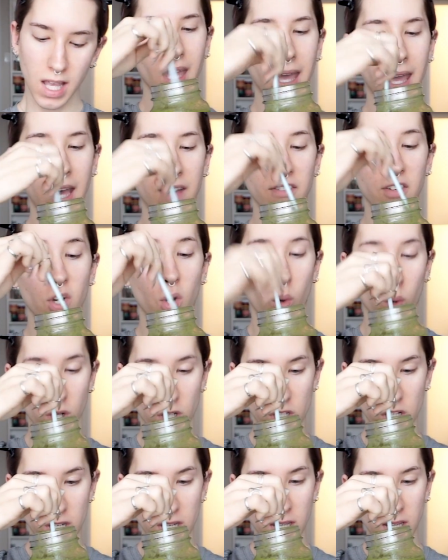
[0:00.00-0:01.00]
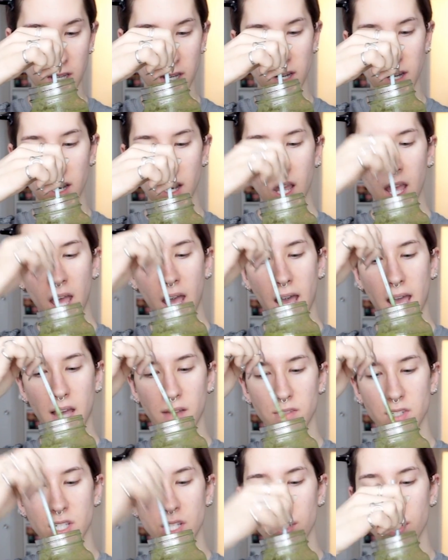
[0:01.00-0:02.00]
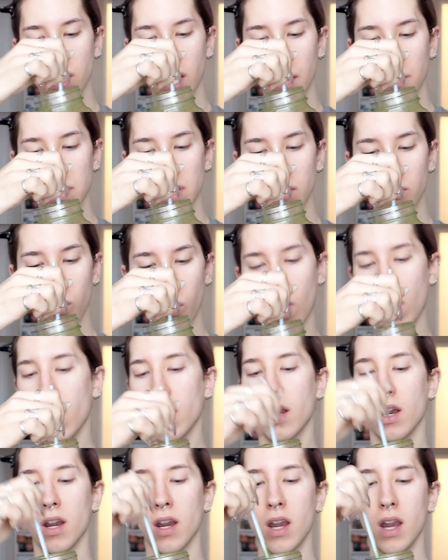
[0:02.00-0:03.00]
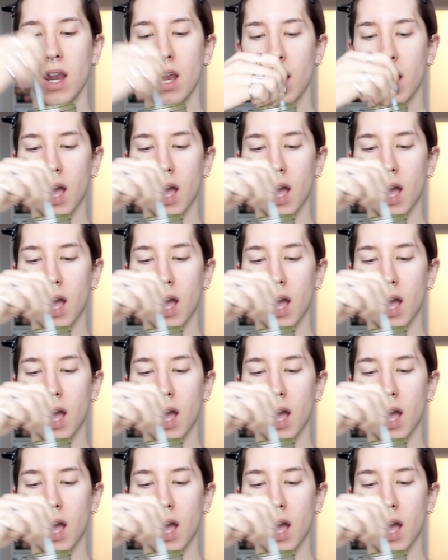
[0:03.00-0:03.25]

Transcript: I have an orange in here. I have 2 cups of water.